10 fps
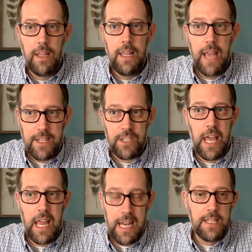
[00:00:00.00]
yes,
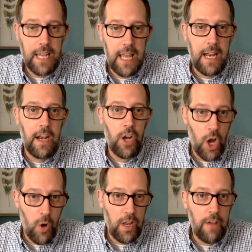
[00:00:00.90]
they need to get in a
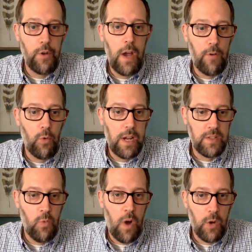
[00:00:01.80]
note if you have a
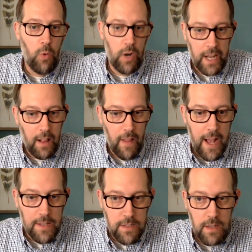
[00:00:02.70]
reason why you weren't in
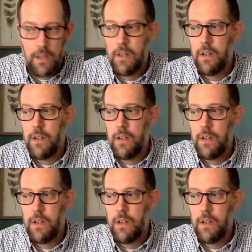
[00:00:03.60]
class.